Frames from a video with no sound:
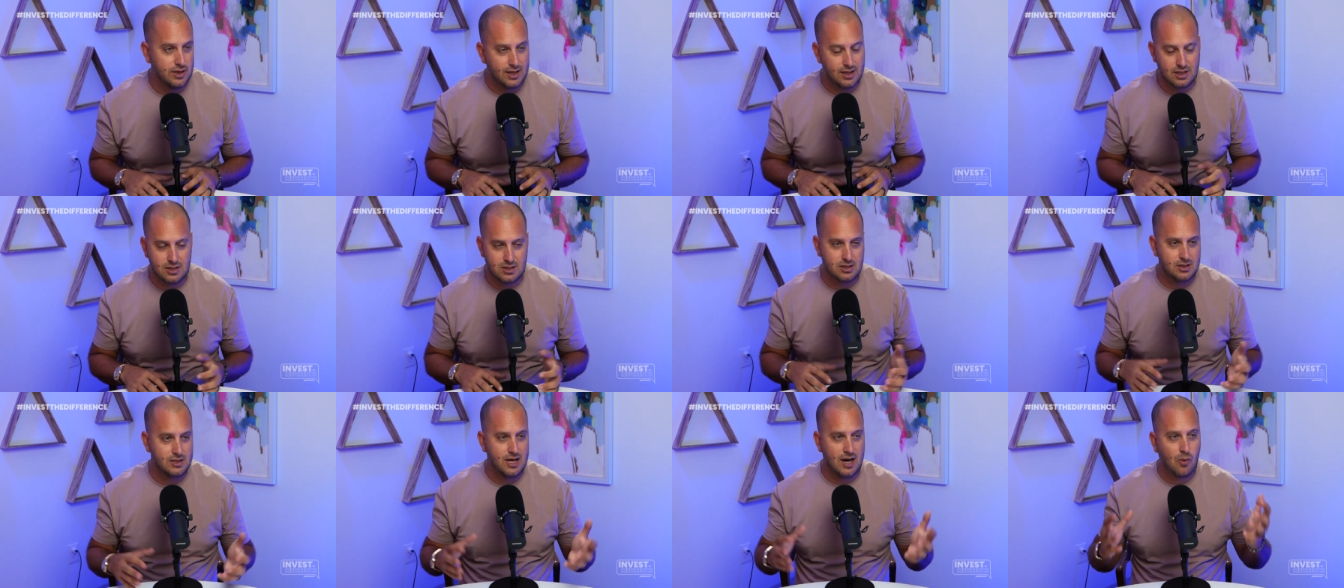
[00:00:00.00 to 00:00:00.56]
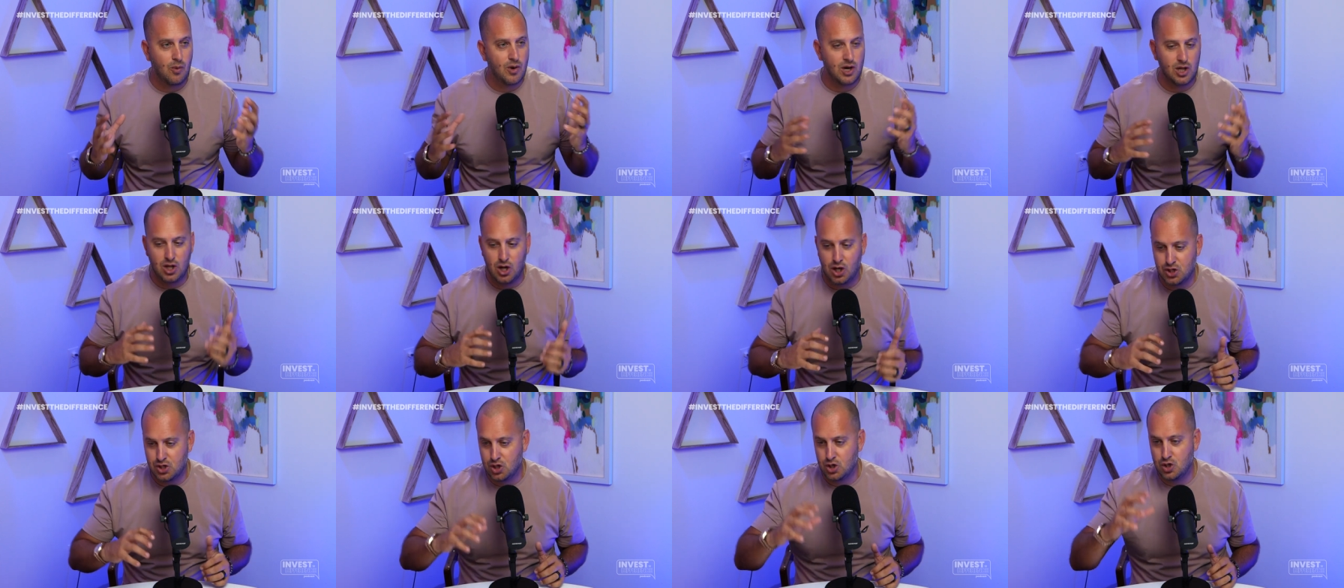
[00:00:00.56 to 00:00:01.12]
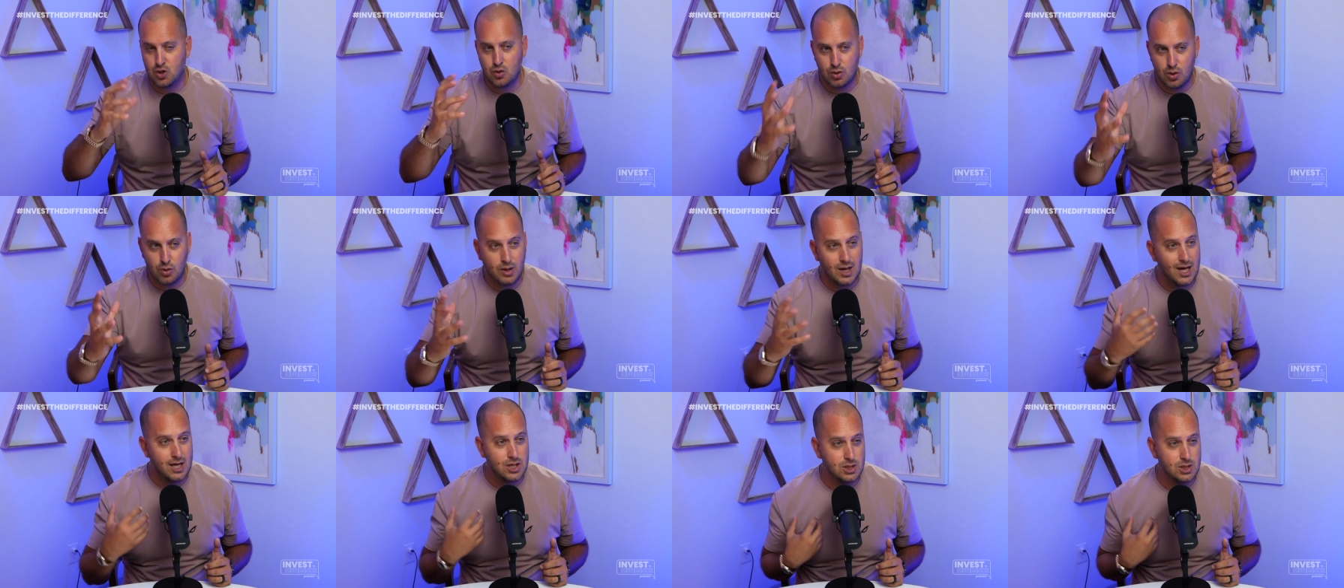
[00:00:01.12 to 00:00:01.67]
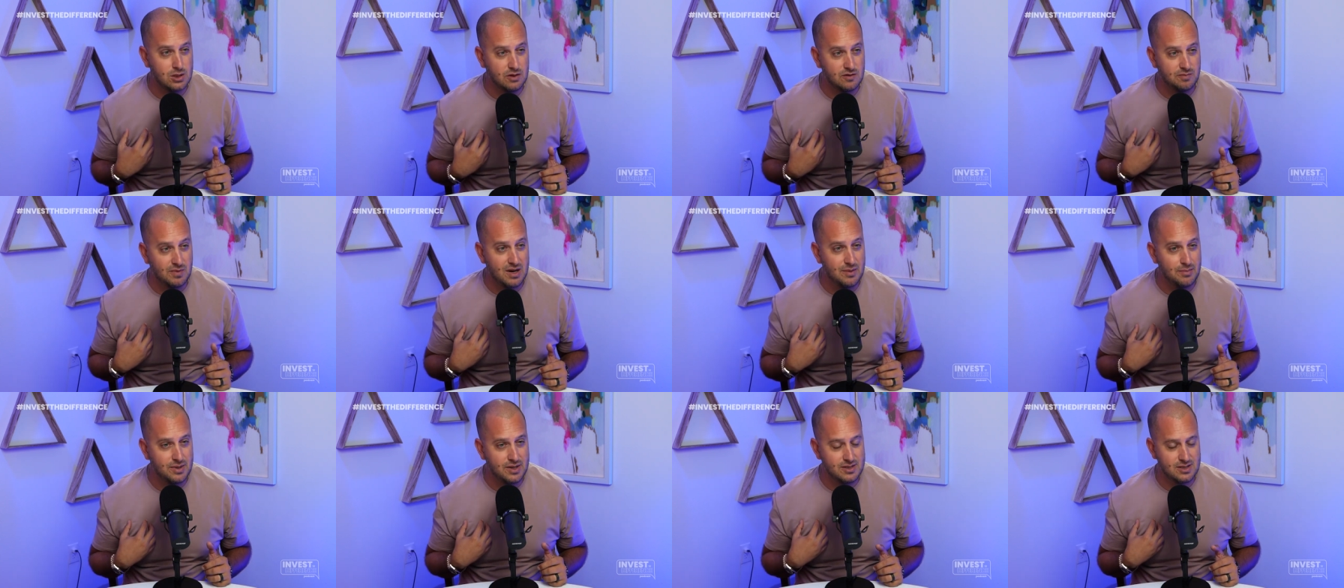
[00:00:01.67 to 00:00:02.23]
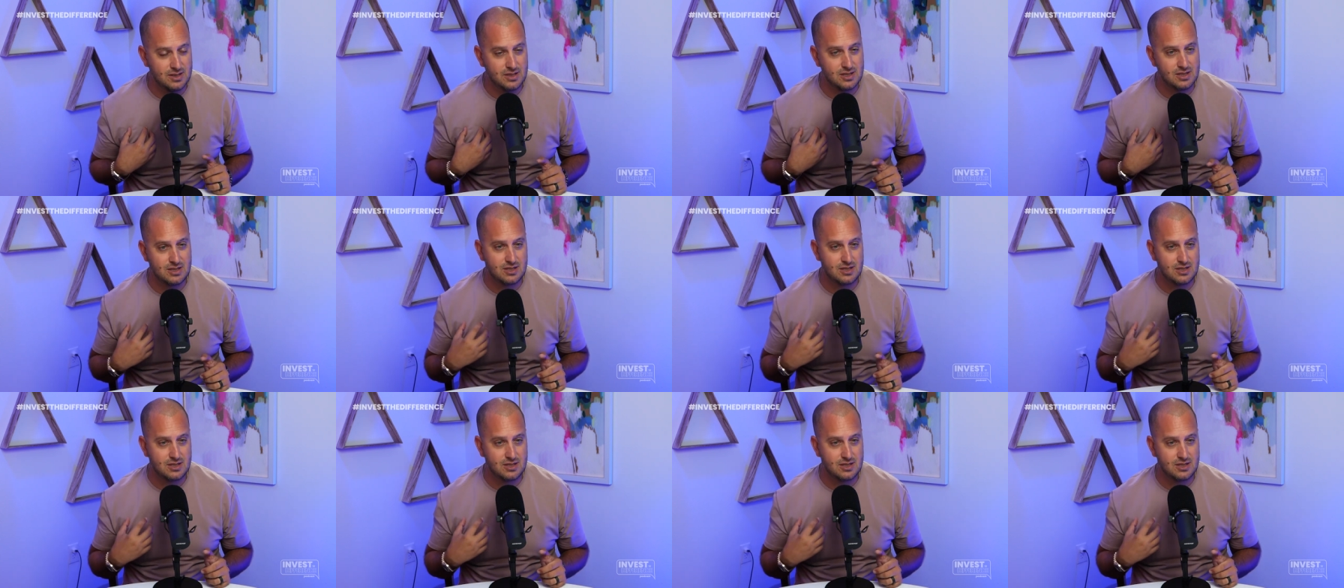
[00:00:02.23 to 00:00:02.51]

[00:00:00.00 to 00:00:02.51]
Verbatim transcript: Like, let's just say I want to launch a new location of my business.